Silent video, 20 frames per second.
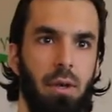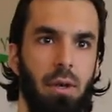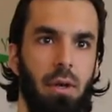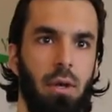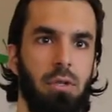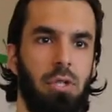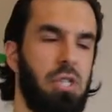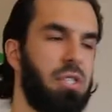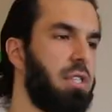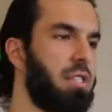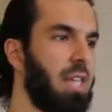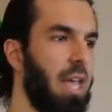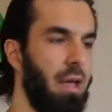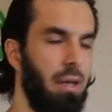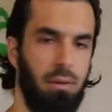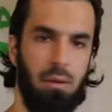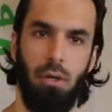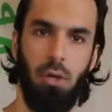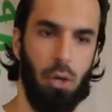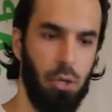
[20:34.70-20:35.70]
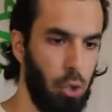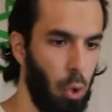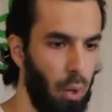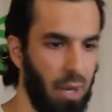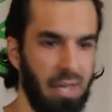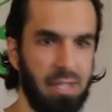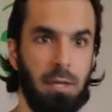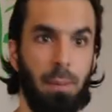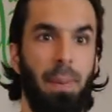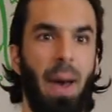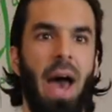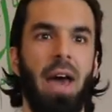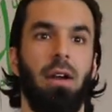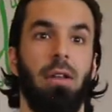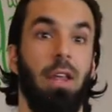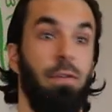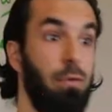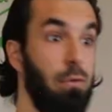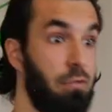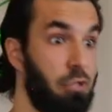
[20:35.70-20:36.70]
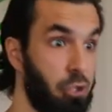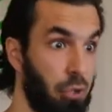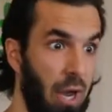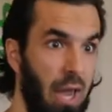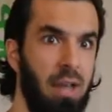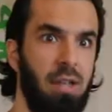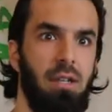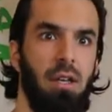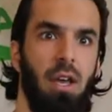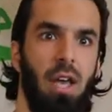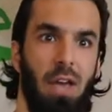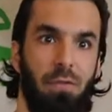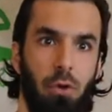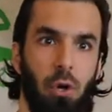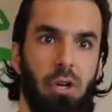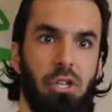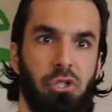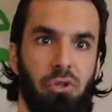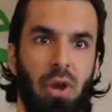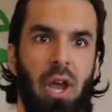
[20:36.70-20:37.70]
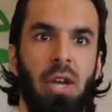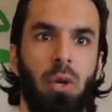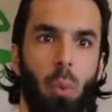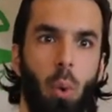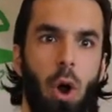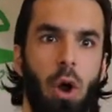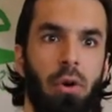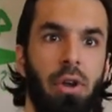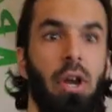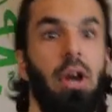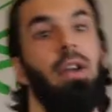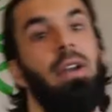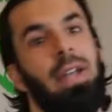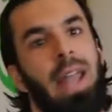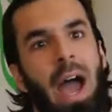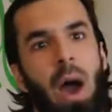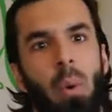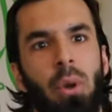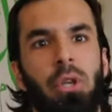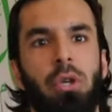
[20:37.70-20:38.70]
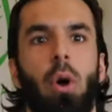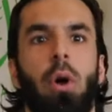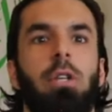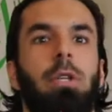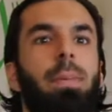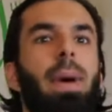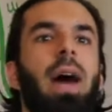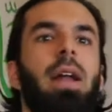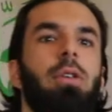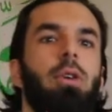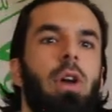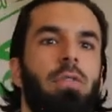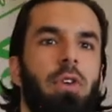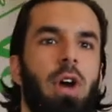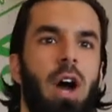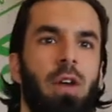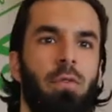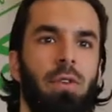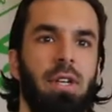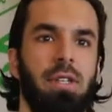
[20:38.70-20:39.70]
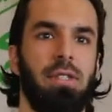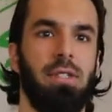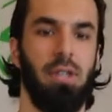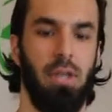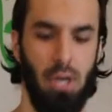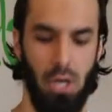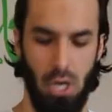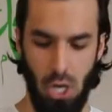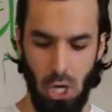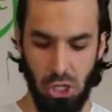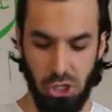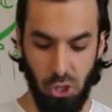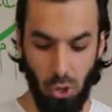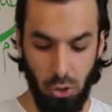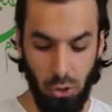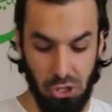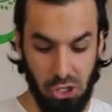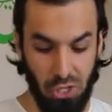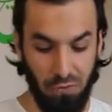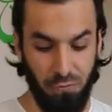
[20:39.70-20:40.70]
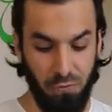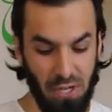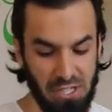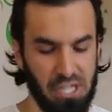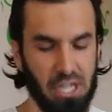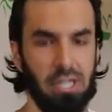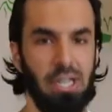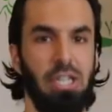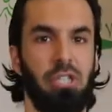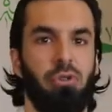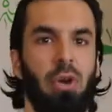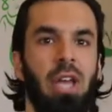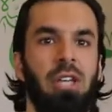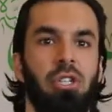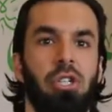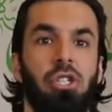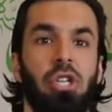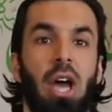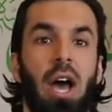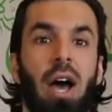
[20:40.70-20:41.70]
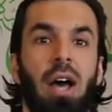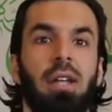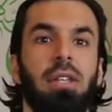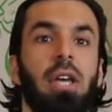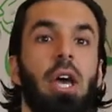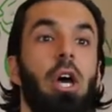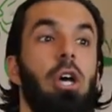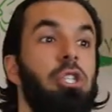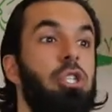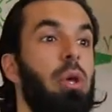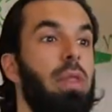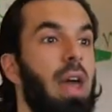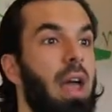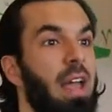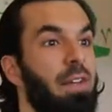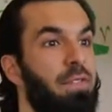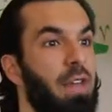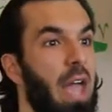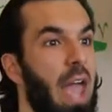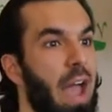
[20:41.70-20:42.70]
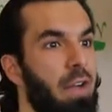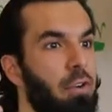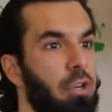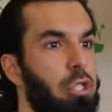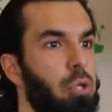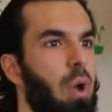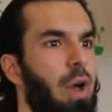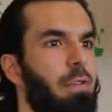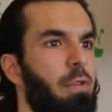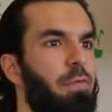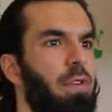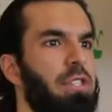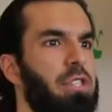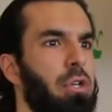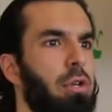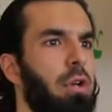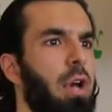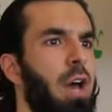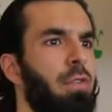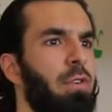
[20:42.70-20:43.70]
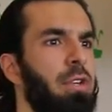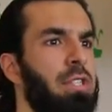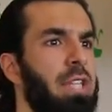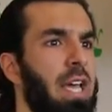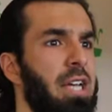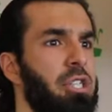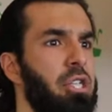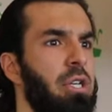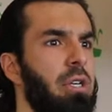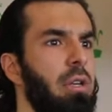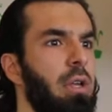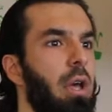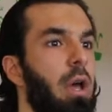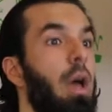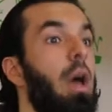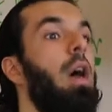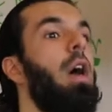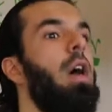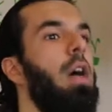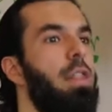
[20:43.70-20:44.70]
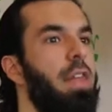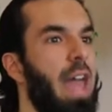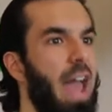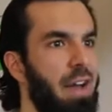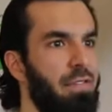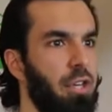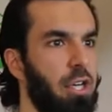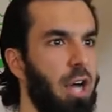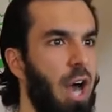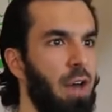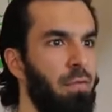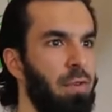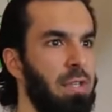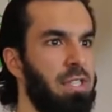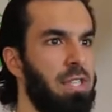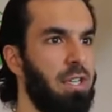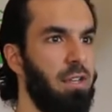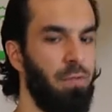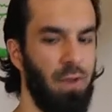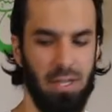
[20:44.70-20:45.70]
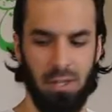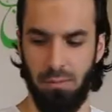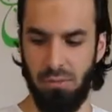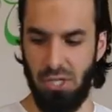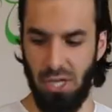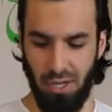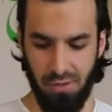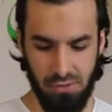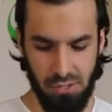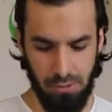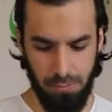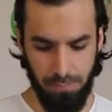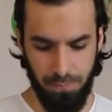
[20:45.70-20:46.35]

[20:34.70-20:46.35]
just to say, you know, going into battle, if you trained, if you're a trained warrior, now when you go into battle, you have confidence. So you should physically train your child so that if they ever do have a physical confrontation, they have the confidence to defend themselves.